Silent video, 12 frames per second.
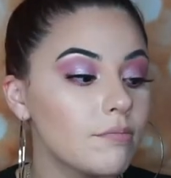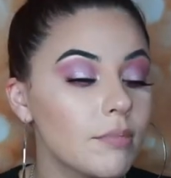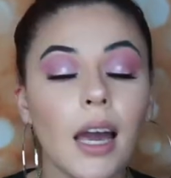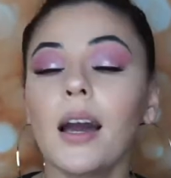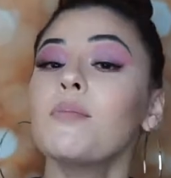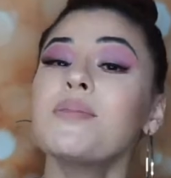
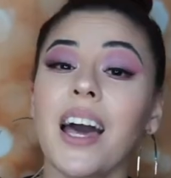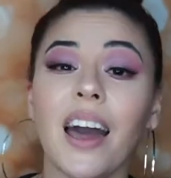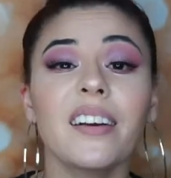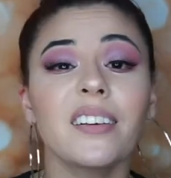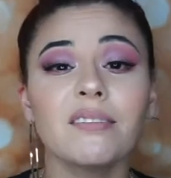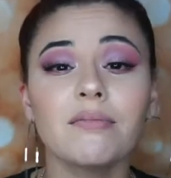yeah, I'm
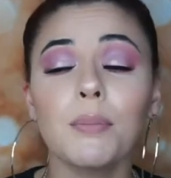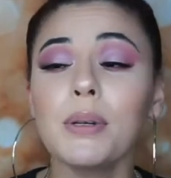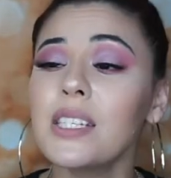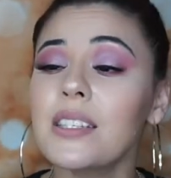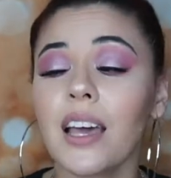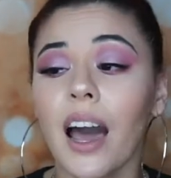tired. A
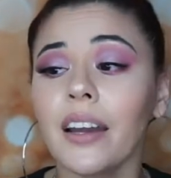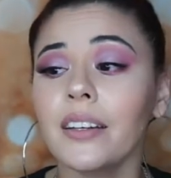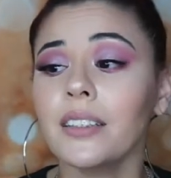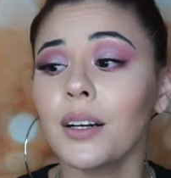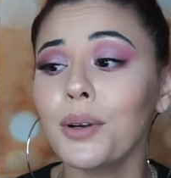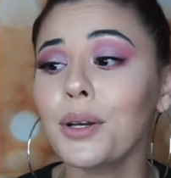bitch is
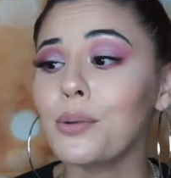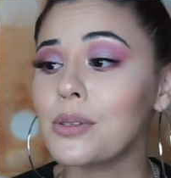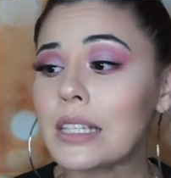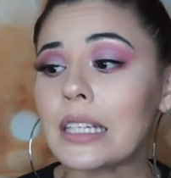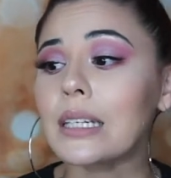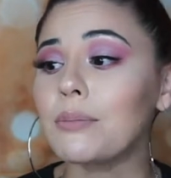tired. I want to go
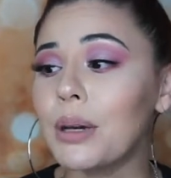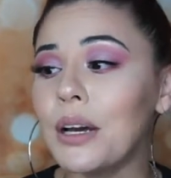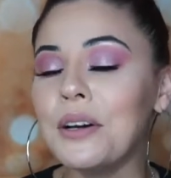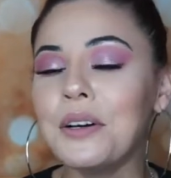sleep.